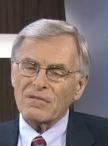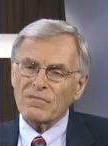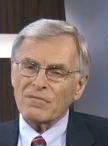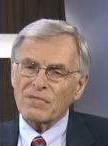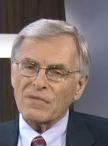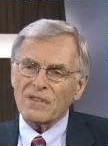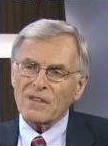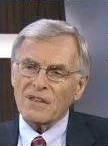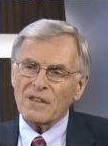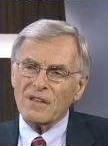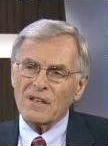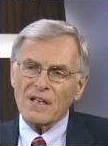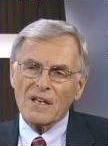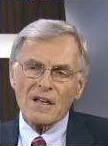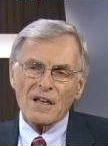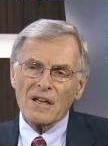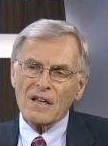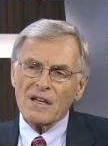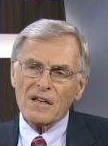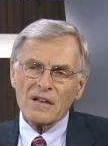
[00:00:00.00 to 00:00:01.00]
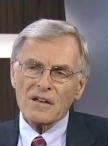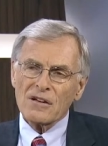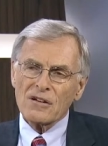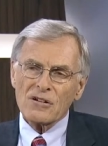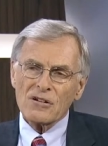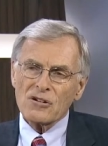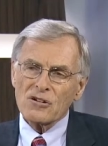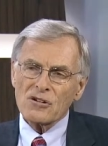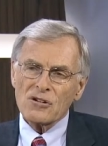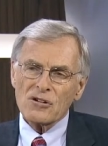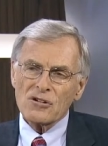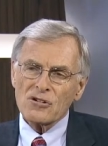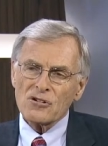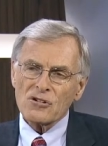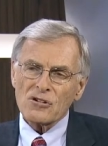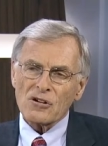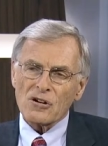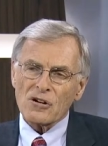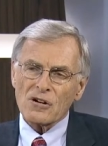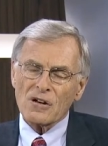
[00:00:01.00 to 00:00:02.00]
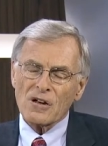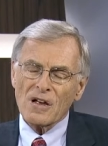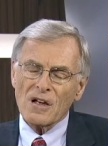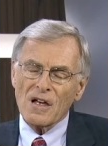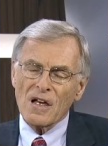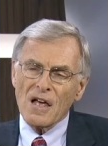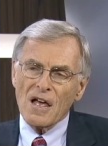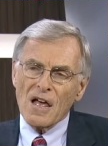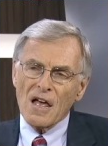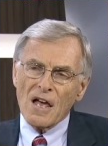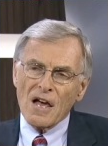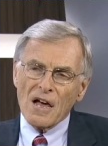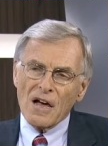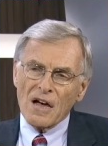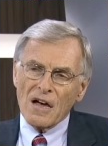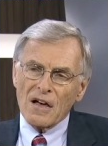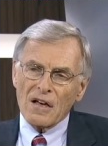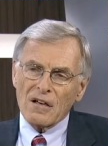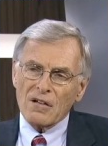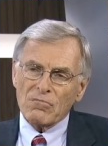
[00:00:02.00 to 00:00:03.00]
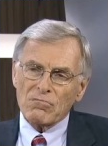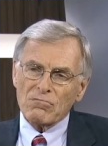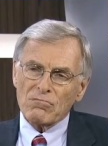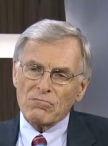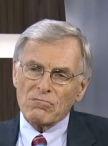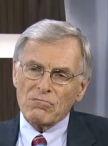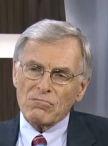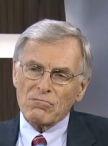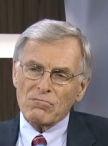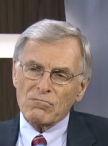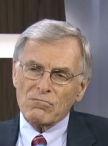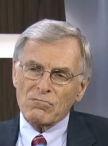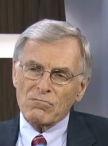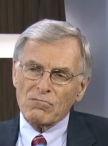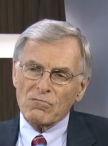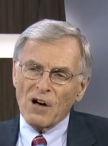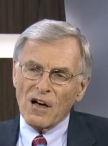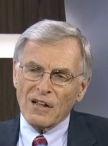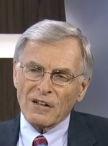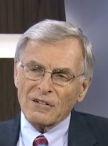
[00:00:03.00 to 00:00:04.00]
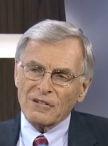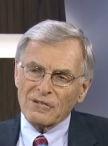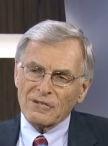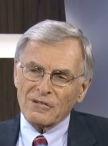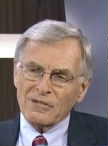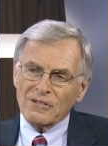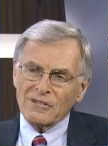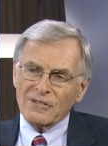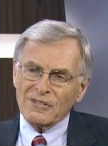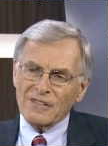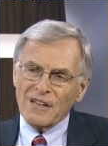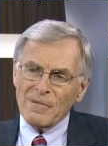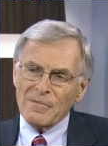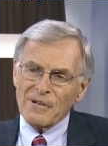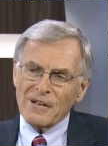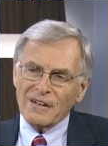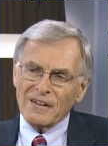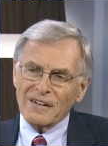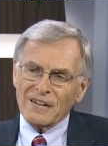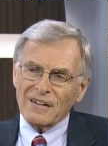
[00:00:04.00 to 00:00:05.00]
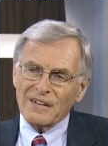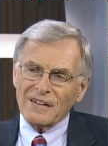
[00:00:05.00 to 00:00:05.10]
him, you want to do everything he wants, so sure. where's the... It's well, a bit confusing, you must me... admit.